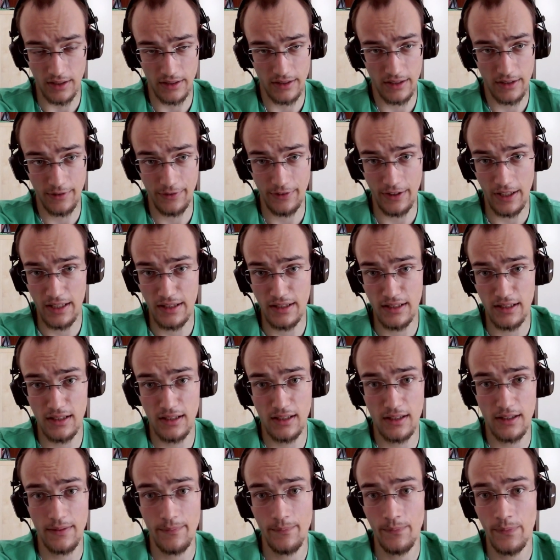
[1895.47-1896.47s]

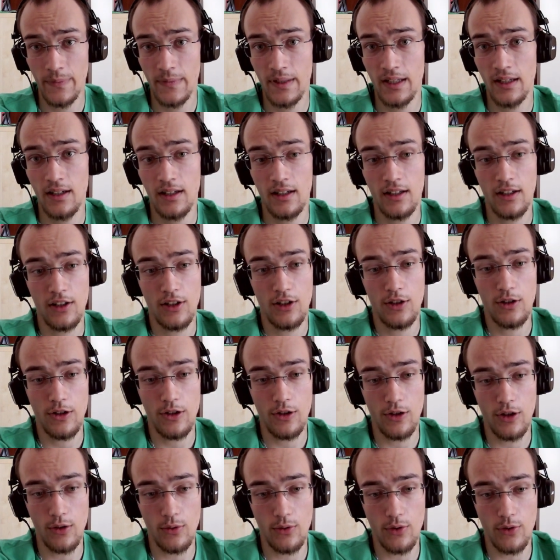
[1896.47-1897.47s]
defending,
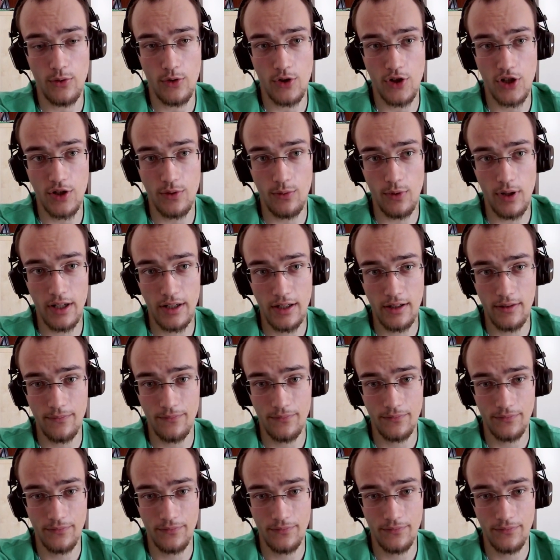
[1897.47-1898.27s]
you go rook g1,